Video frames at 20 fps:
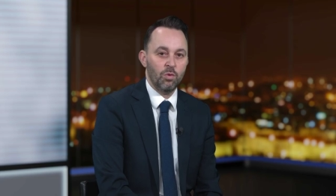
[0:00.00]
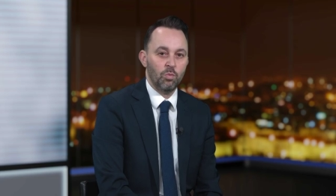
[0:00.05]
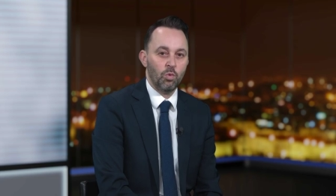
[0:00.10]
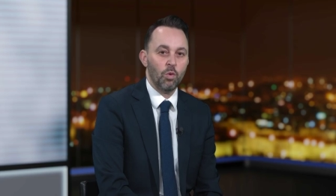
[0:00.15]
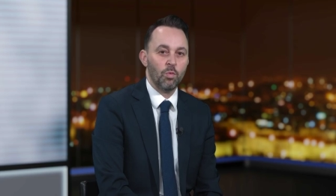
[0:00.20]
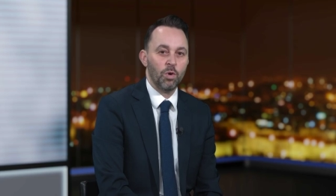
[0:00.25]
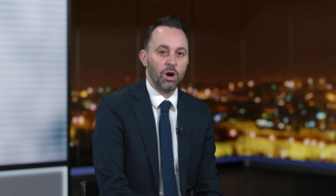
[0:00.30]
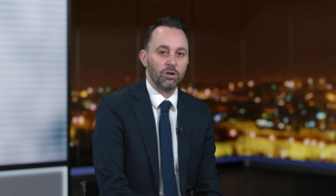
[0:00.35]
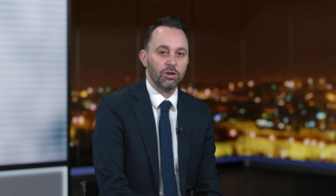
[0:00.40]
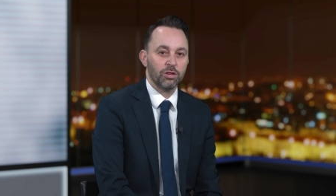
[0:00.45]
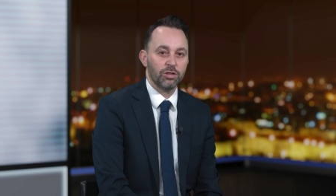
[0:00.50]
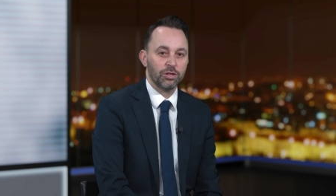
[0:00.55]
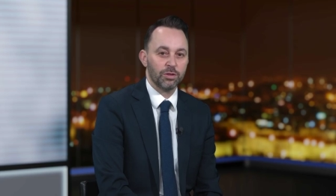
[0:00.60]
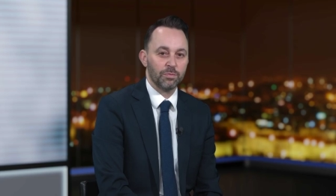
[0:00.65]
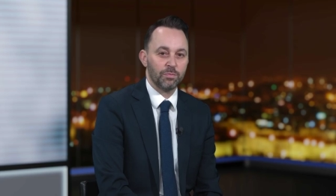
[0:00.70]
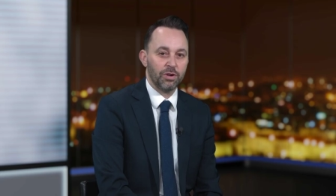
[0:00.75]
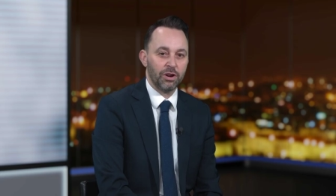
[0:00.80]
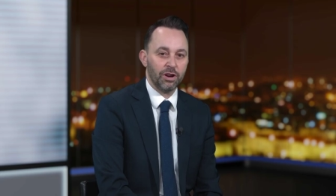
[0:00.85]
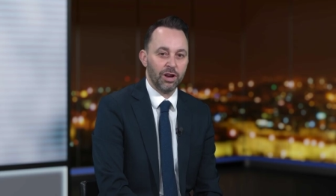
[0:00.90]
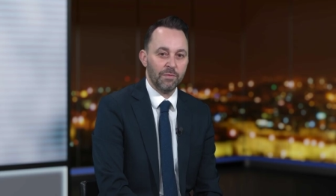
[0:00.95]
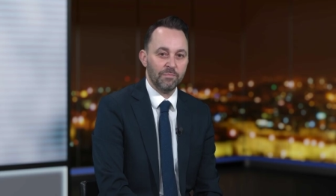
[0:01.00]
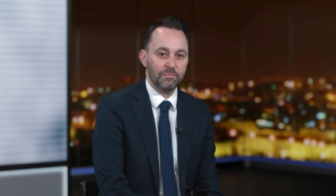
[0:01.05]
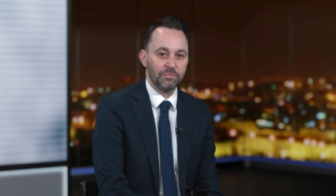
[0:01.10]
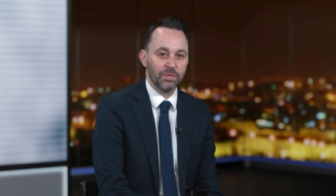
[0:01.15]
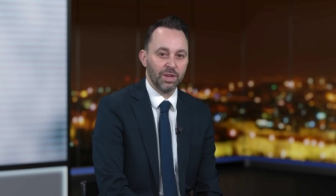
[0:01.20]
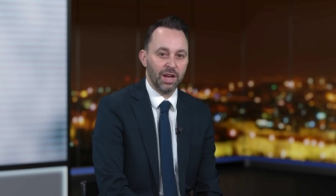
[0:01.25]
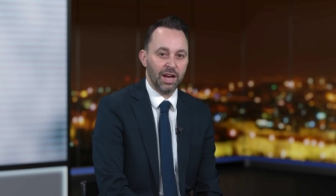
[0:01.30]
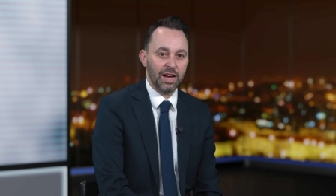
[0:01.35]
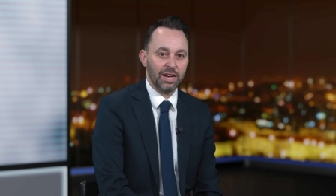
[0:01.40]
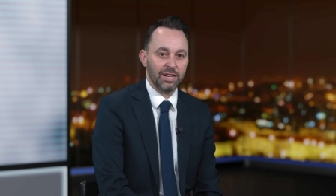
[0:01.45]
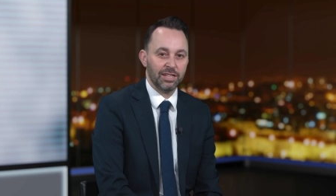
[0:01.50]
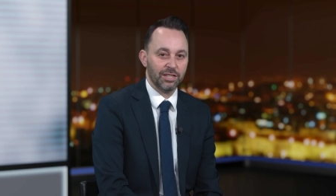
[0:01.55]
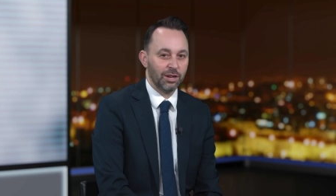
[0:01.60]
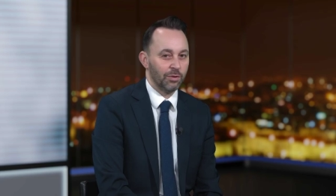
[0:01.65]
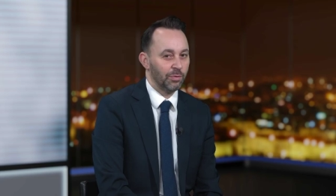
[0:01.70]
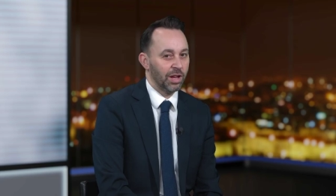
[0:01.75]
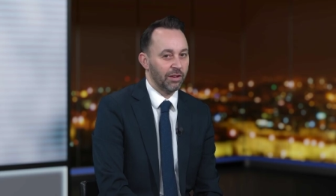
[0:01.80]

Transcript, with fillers: Warm welcome to the programme, and uh,